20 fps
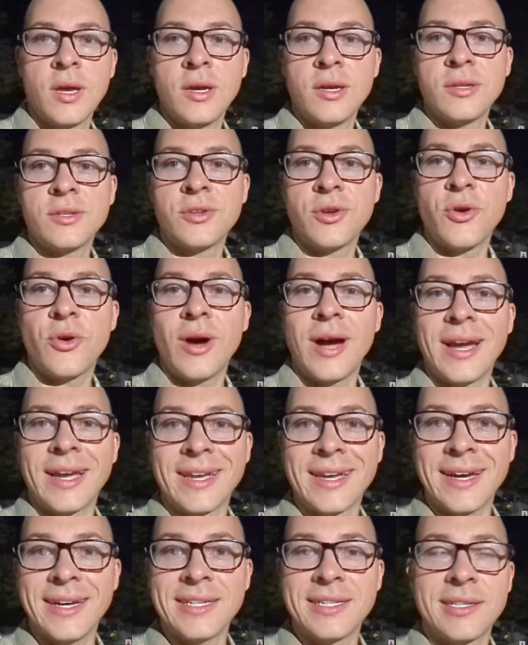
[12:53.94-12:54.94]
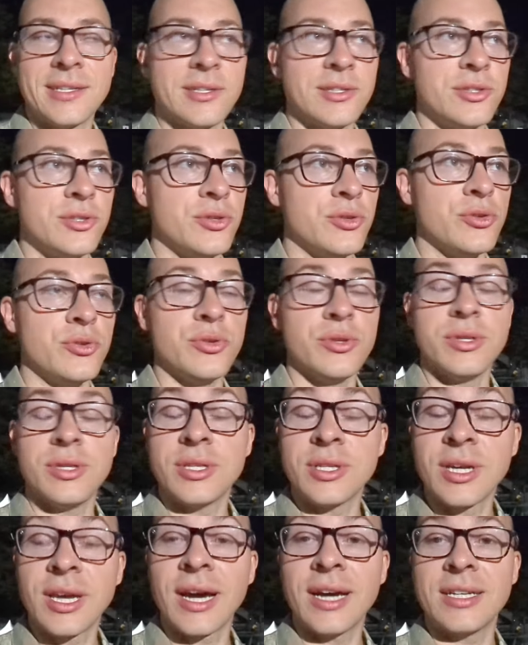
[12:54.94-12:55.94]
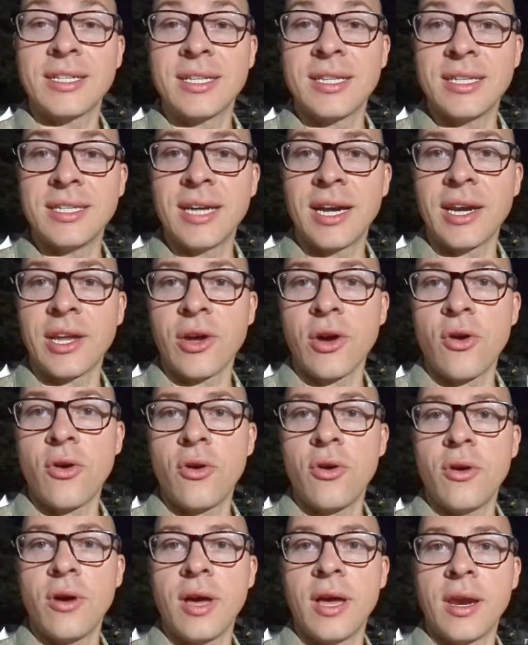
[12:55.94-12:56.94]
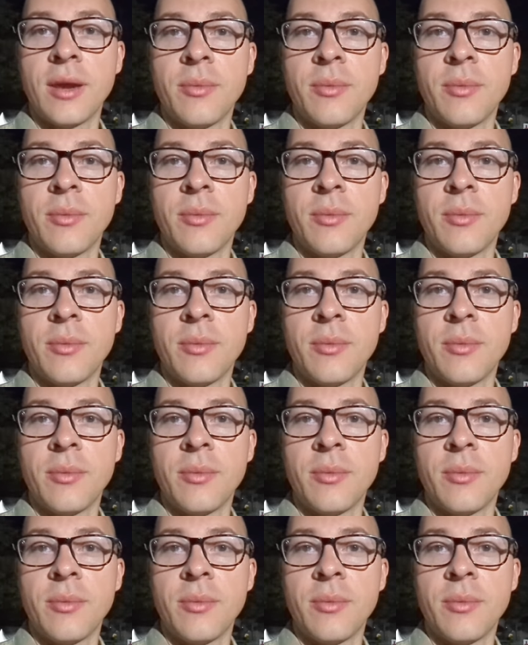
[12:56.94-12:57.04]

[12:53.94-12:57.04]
So I got to the, got to the dining hall at